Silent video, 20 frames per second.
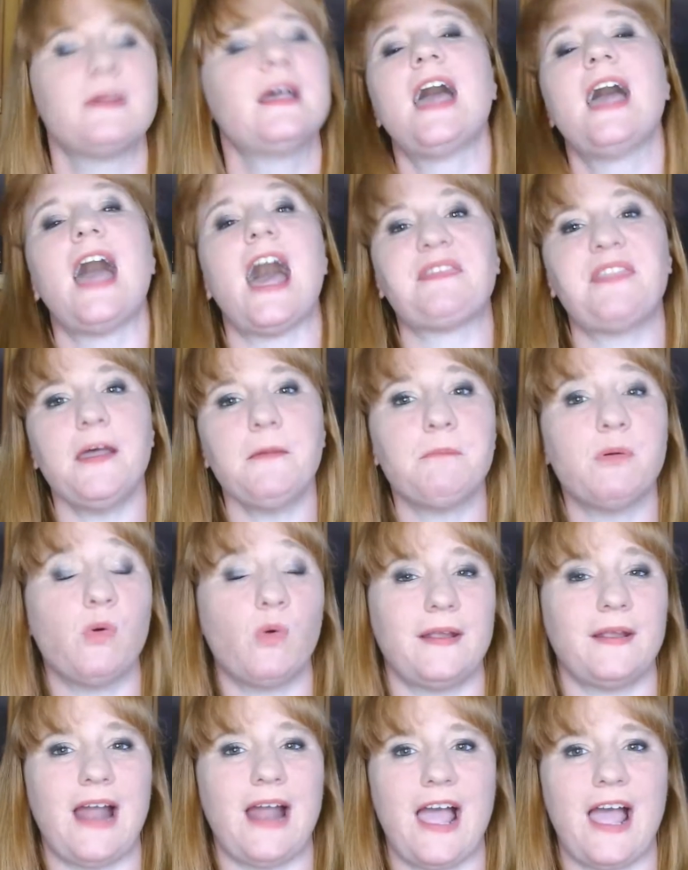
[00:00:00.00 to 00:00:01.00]
At that
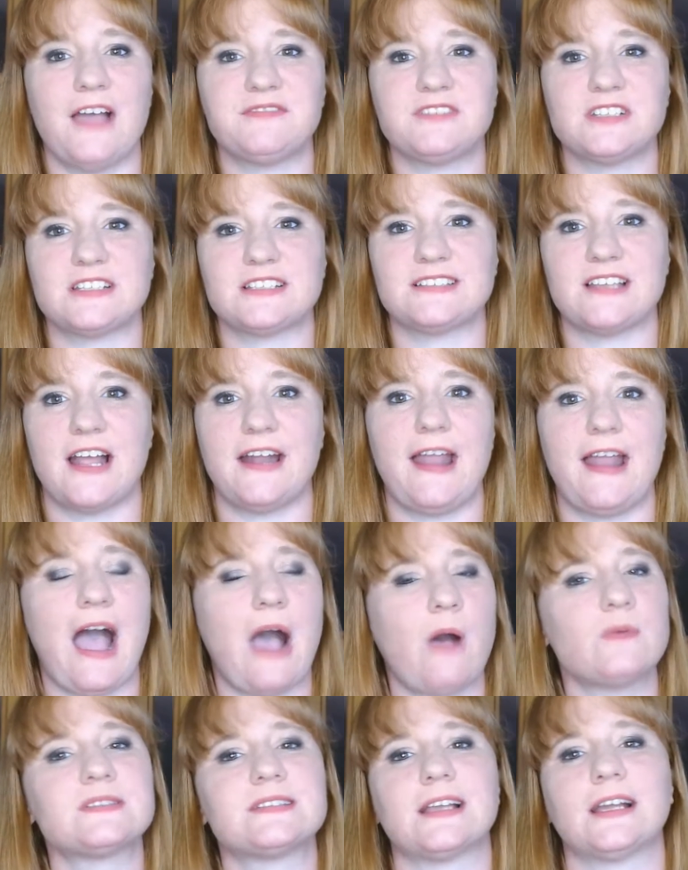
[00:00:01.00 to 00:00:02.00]
point, I have to decide how
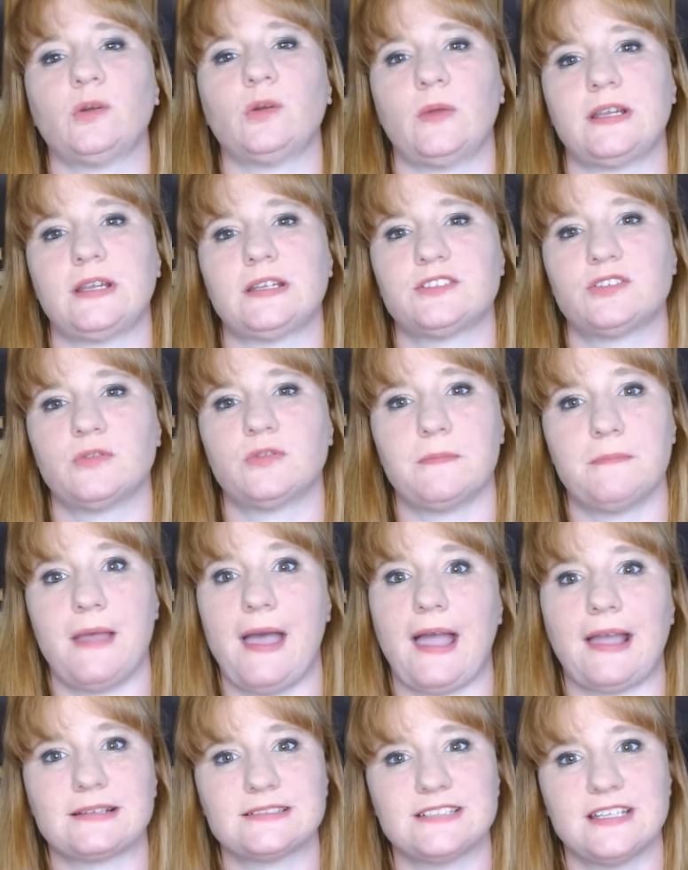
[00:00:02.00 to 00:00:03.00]
is that going to
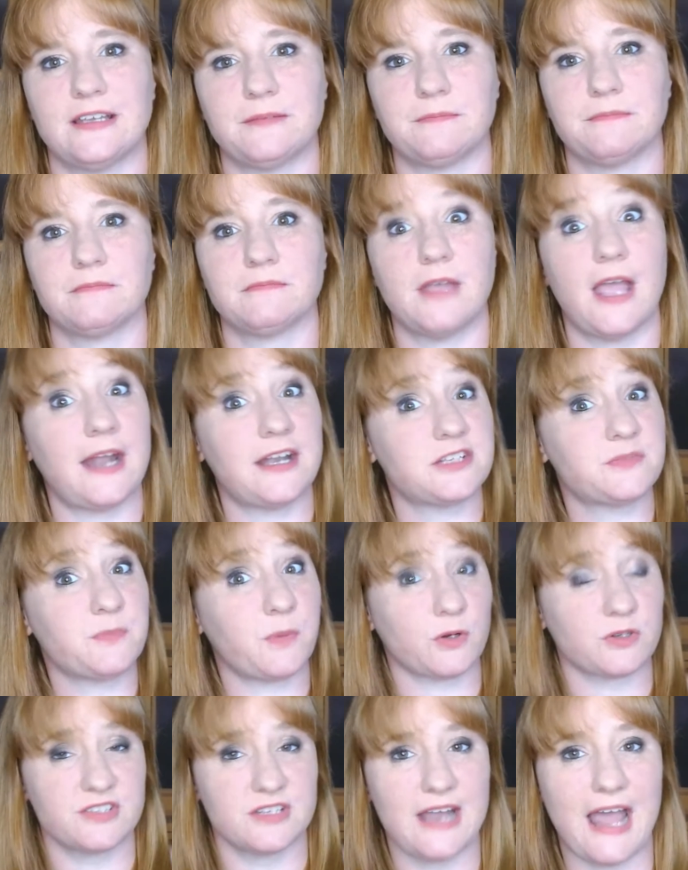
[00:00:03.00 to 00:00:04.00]
impact him and his
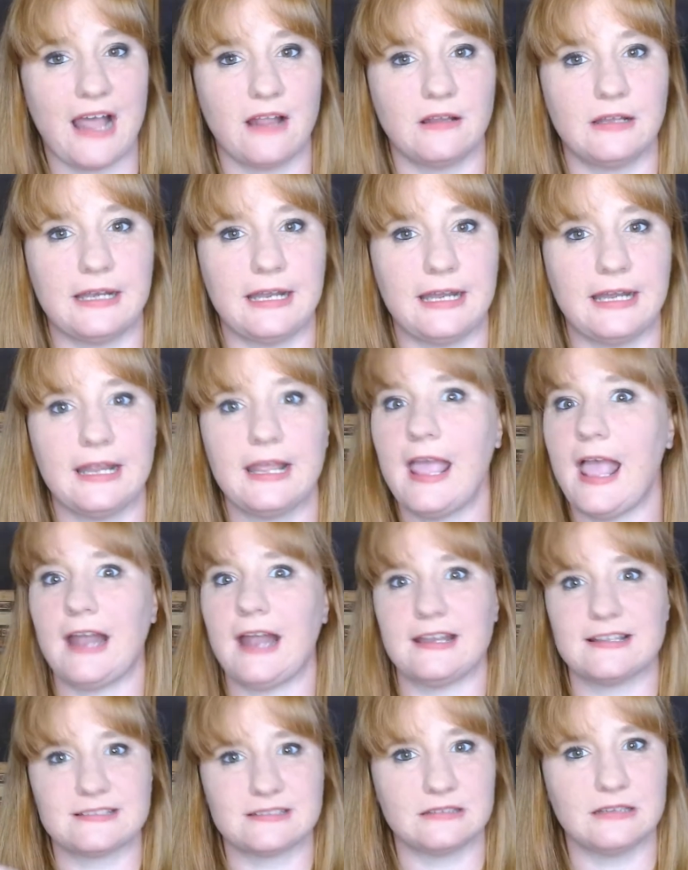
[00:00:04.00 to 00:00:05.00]
personality and
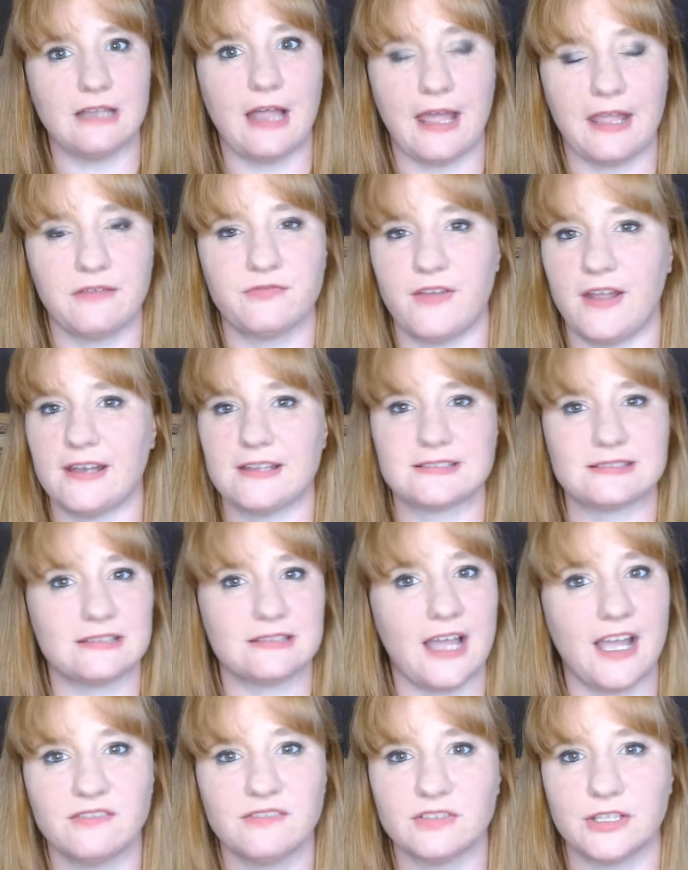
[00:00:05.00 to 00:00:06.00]
his life and his
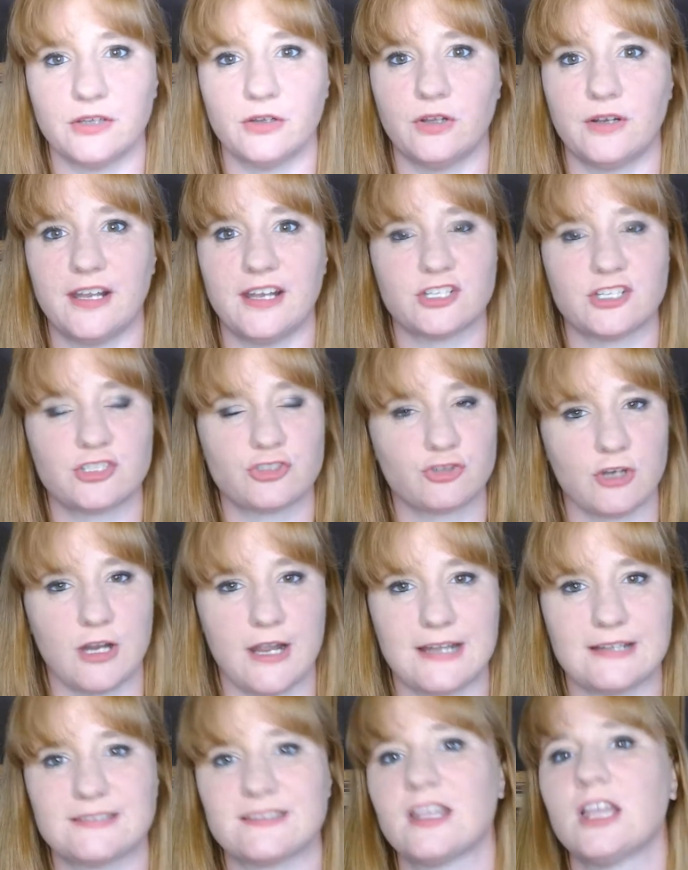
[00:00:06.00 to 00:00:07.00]
livelihood and his
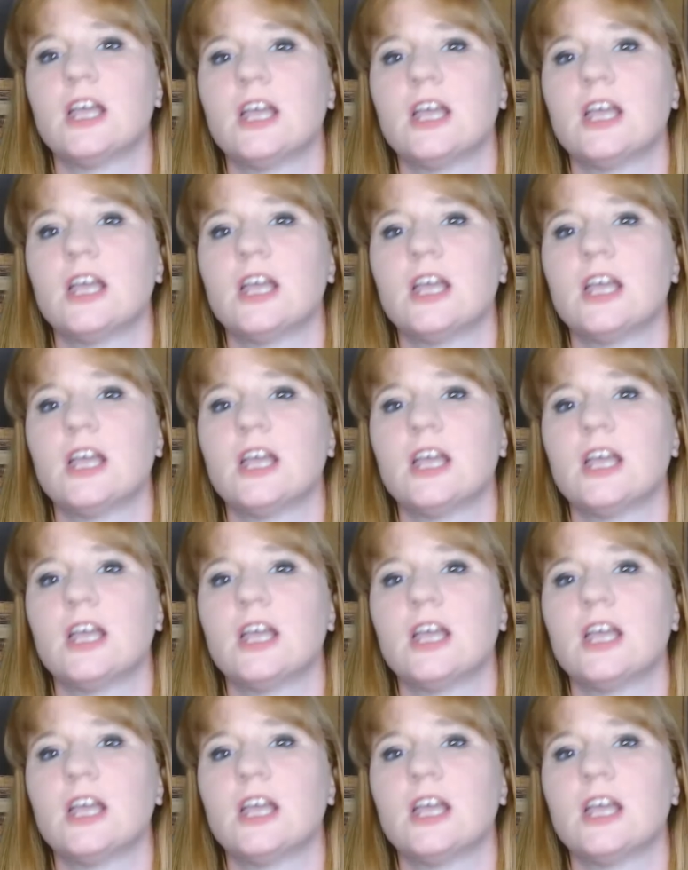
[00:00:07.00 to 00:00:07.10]
traits.